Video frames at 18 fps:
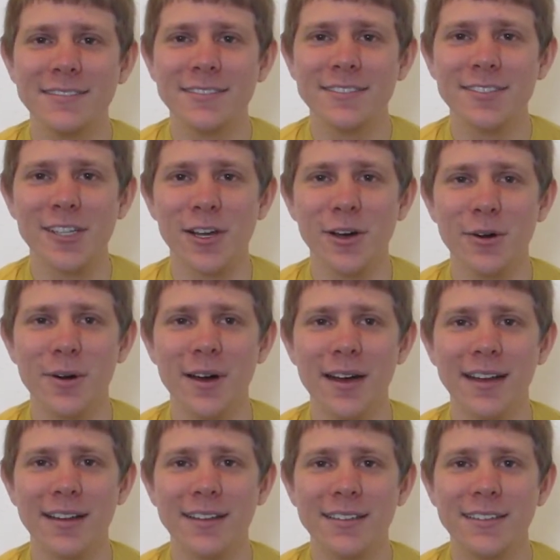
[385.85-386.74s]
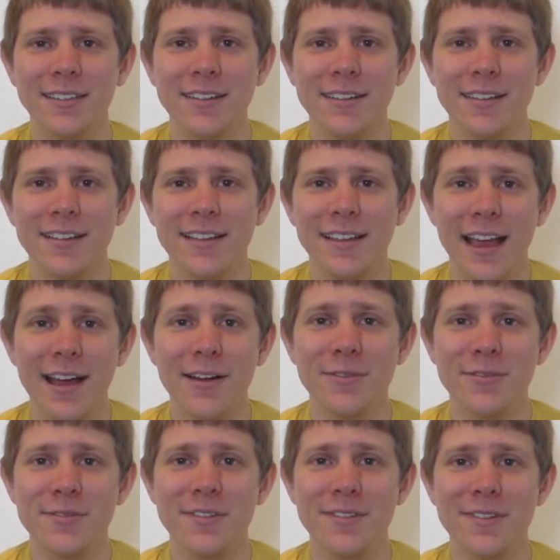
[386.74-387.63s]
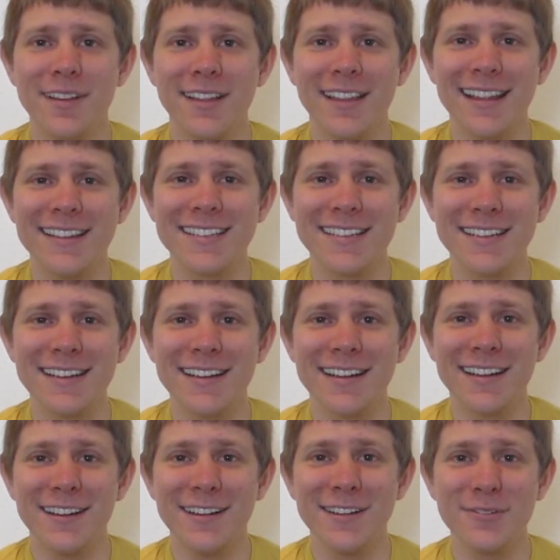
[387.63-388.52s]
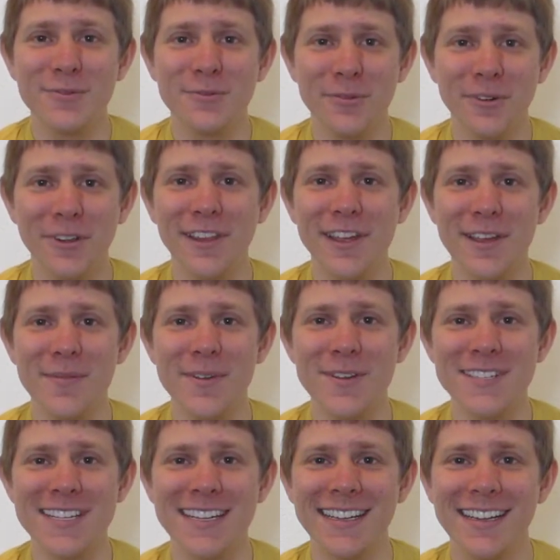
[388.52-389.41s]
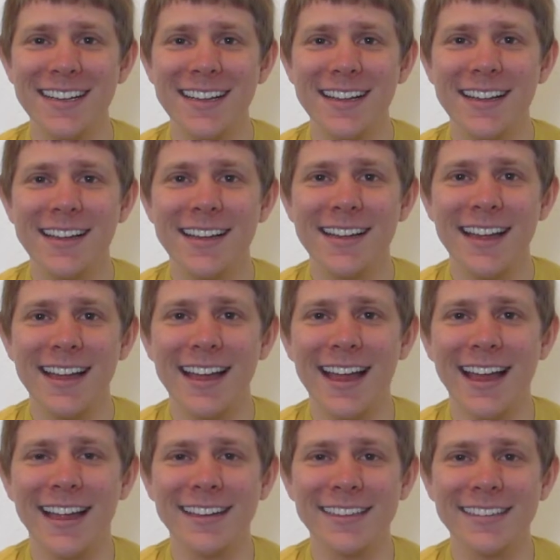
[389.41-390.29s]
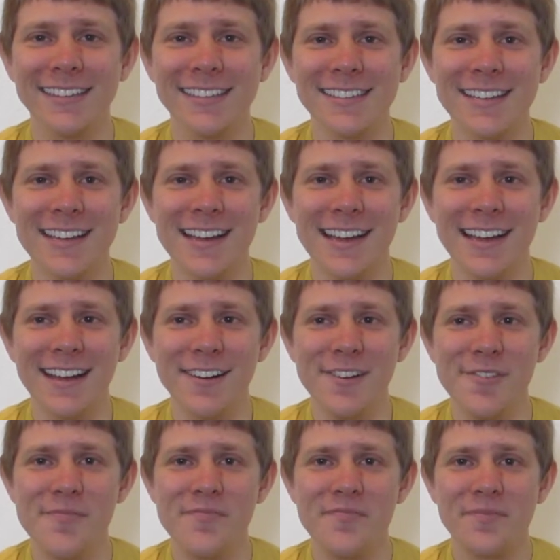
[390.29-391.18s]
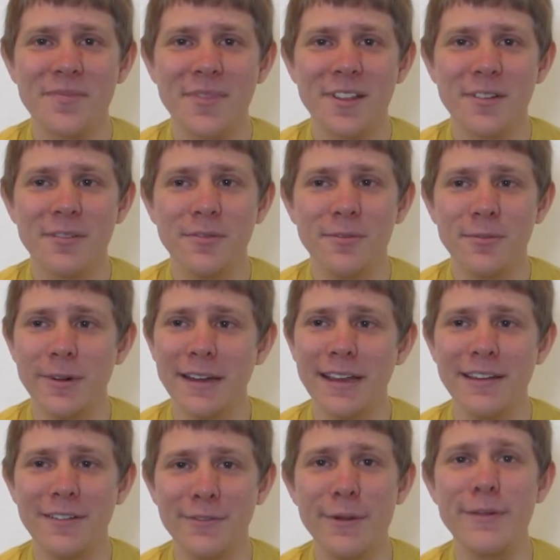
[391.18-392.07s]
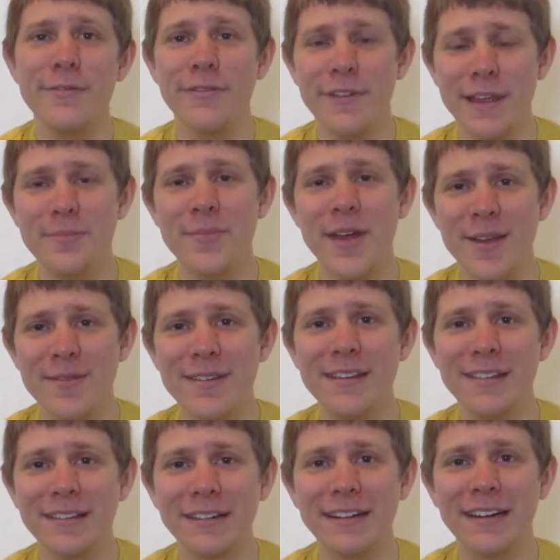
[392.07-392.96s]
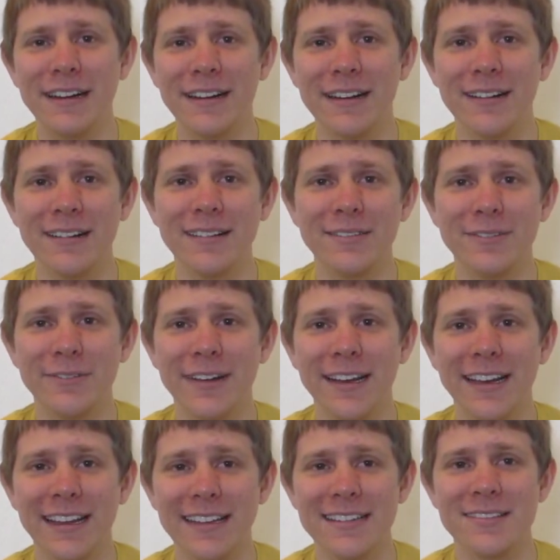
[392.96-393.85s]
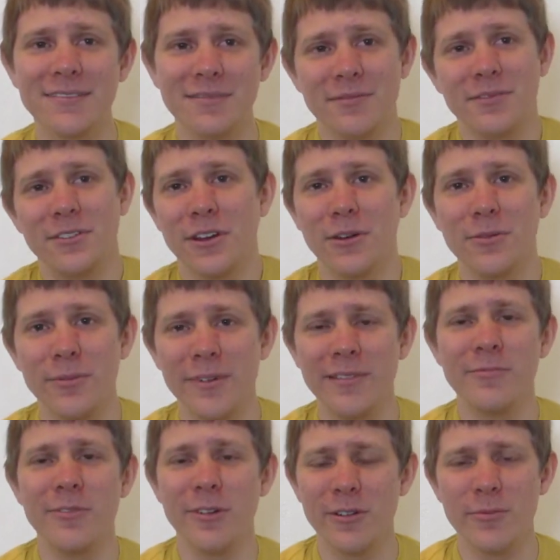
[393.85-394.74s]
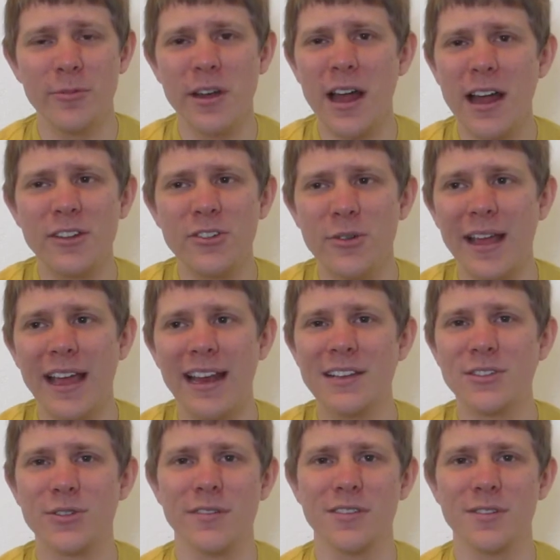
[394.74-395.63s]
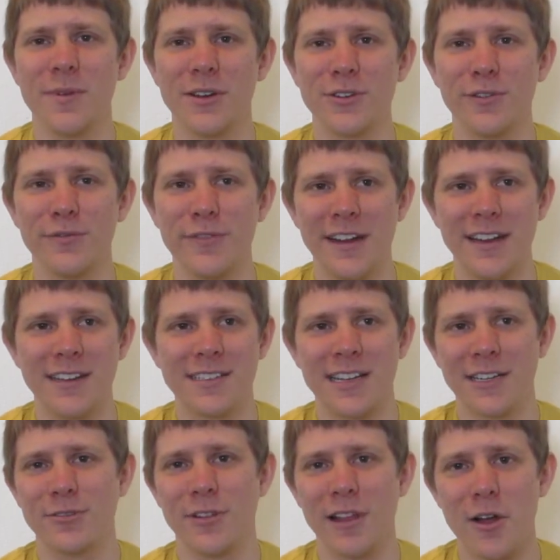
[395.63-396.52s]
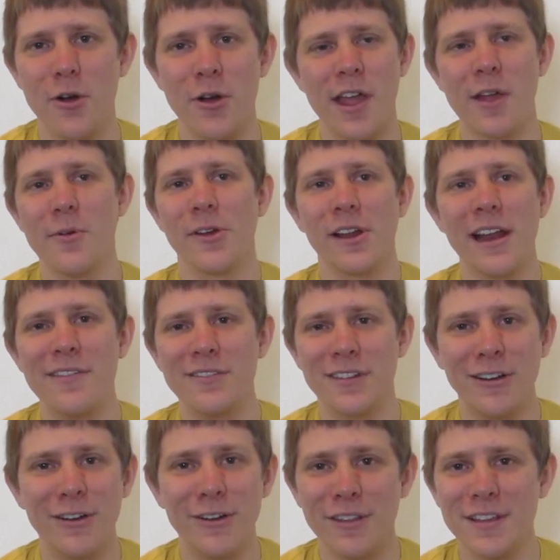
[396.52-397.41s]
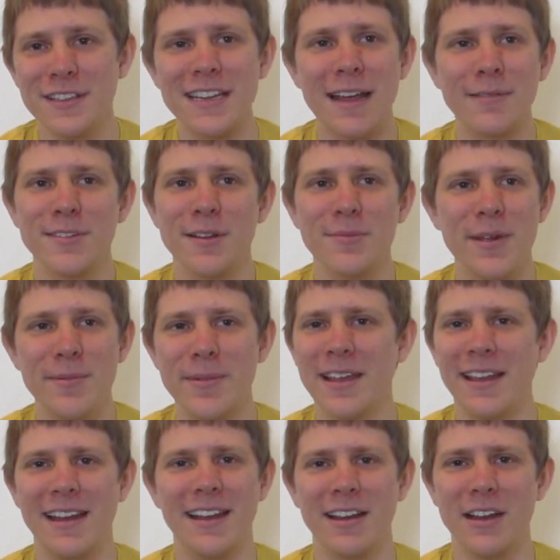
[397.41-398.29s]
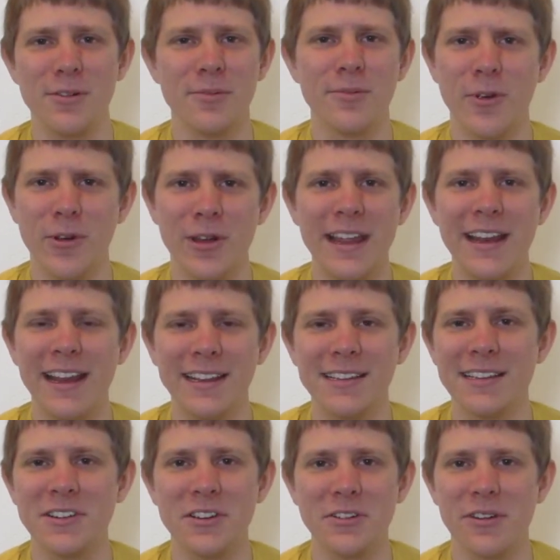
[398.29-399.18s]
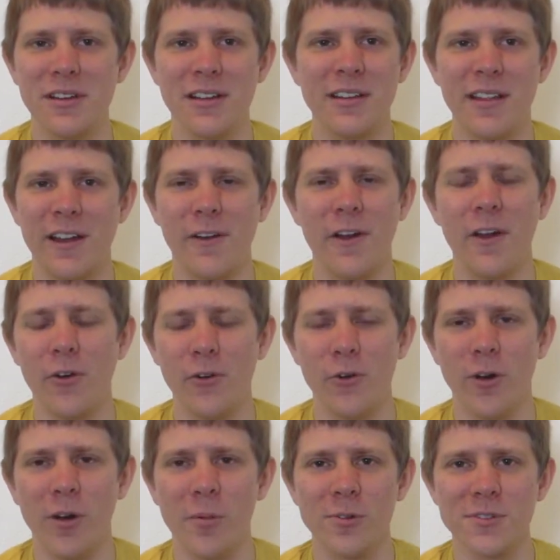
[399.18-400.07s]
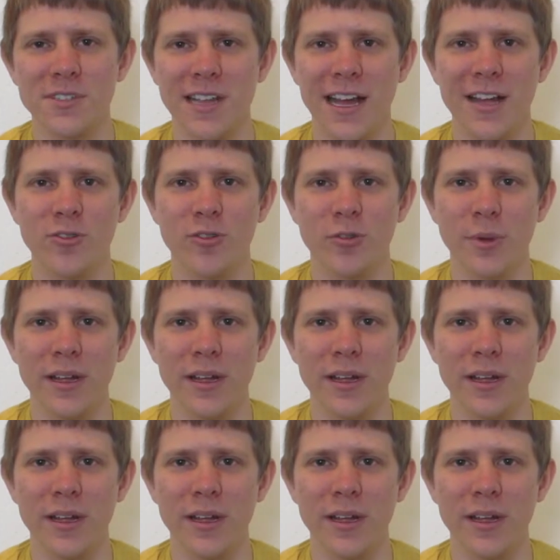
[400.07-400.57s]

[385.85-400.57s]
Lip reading: So, yeah, that's really amusing. And we feed baby when it's, you know, we're not doing any sort of special feeding schedule. Like, okay, we're going to have dinner this time so baby can eat. No, we're eating dinner on our normal schedule.